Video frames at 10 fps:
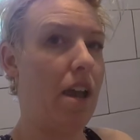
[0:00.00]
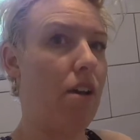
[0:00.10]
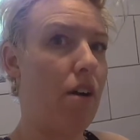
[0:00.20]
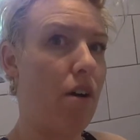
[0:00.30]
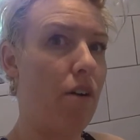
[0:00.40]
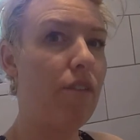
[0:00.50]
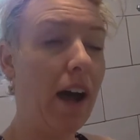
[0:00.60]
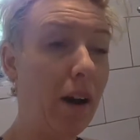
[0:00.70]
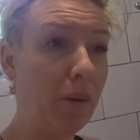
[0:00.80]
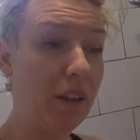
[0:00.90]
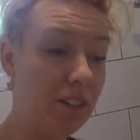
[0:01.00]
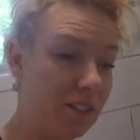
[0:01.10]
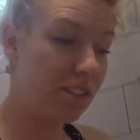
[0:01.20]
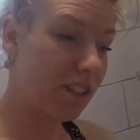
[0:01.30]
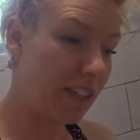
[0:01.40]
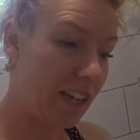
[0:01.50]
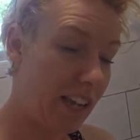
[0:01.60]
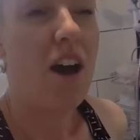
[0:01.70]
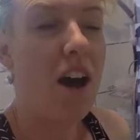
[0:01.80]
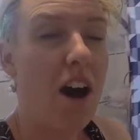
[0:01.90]
and a half hours.
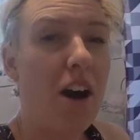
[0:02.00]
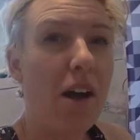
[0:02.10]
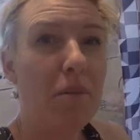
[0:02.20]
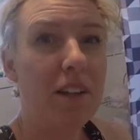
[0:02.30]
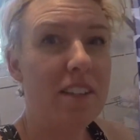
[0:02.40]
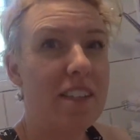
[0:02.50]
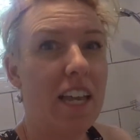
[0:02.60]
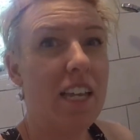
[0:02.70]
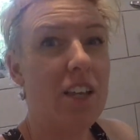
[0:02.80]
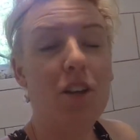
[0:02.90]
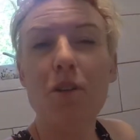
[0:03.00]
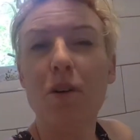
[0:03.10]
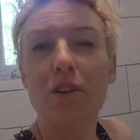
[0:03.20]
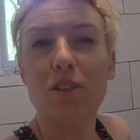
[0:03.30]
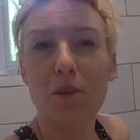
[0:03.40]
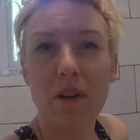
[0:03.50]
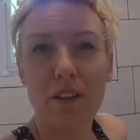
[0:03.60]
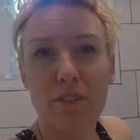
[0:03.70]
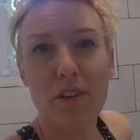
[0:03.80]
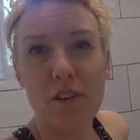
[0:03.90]
I'm going to take you on a
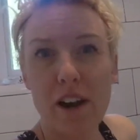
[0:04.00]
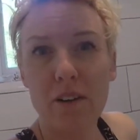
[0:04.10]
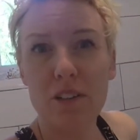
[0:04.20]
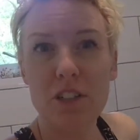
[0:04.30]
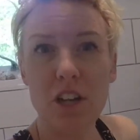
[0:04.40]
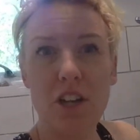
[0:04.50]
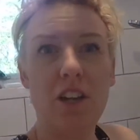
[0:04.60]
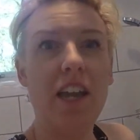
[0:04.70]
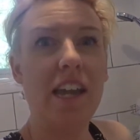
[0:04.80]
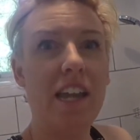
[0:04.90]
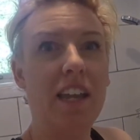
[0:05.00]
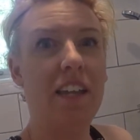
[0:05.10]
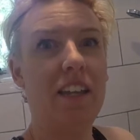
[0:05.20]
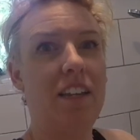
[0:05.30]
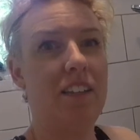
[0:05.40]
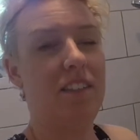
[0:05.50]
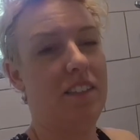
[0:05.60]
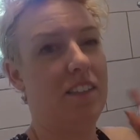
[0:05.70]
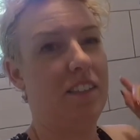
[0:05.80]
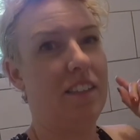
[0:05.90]
24-hour journey
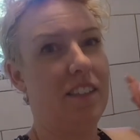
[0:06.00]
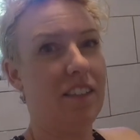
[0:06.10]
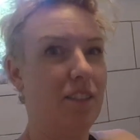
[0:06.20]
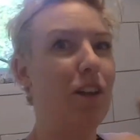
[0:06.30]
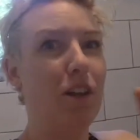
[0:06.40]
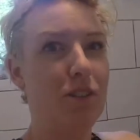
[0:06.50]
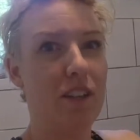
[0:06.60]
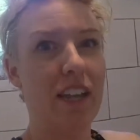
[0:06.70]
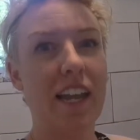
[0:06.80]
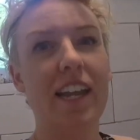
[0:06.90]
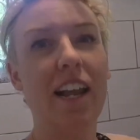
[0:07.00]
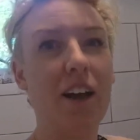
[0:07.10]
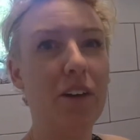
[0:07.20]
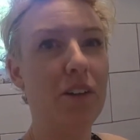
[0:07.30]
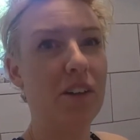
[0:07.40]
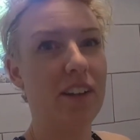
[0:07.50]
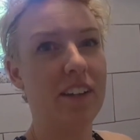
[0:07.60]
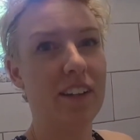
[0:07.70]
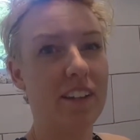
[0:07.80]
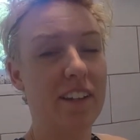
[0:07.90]
to lose a kilo
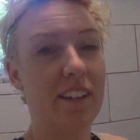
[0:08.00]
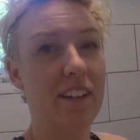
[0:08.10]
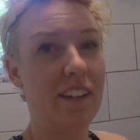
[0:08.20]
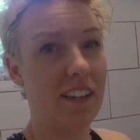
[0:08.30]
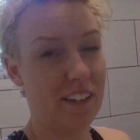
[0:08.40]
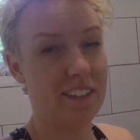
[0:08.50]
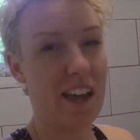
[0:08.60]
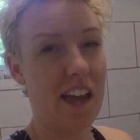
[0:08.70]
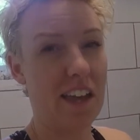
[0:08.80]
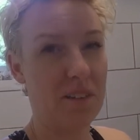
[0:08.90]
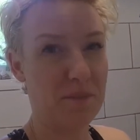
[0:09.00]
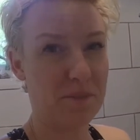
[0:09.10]
in a day.